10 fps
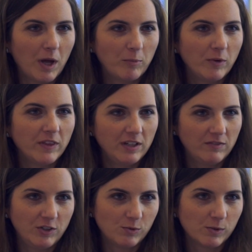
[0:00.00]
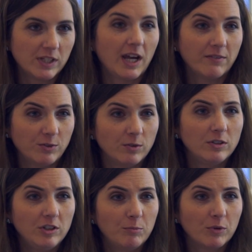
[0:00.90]
up with individuals after the
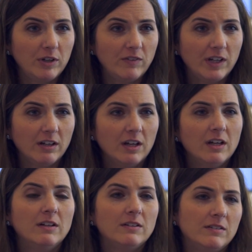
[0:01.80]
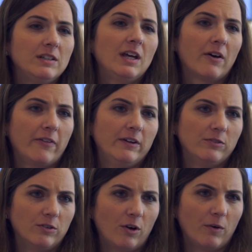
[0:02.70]
debriefing to see how
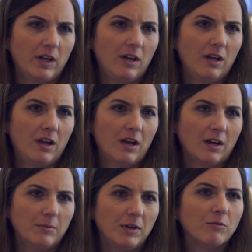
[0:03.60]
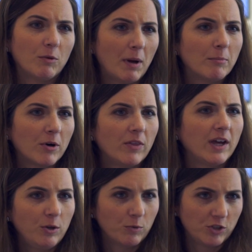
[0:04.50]
things are going. I mean, I remember
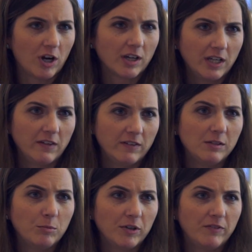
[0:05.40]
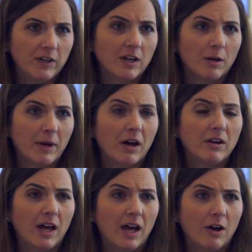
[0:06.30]
that you were talking in the debriefing
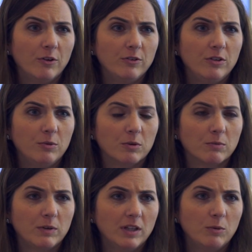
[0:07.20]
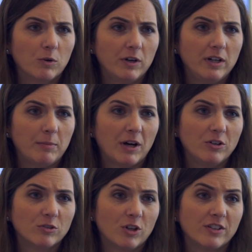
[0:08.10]
about how you were really worried about
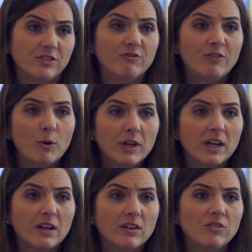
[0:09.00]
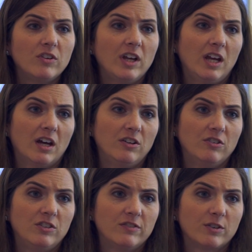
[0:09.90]
your loss of focus and
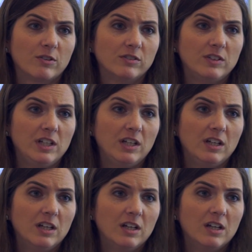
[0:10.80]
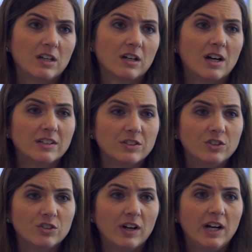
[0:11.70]
your difficulty
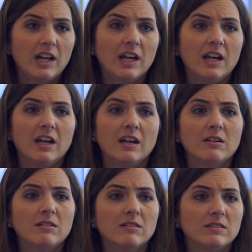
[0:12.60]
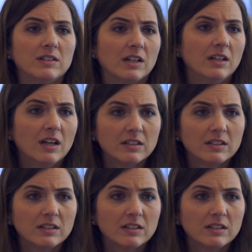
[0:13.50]
concentrating, second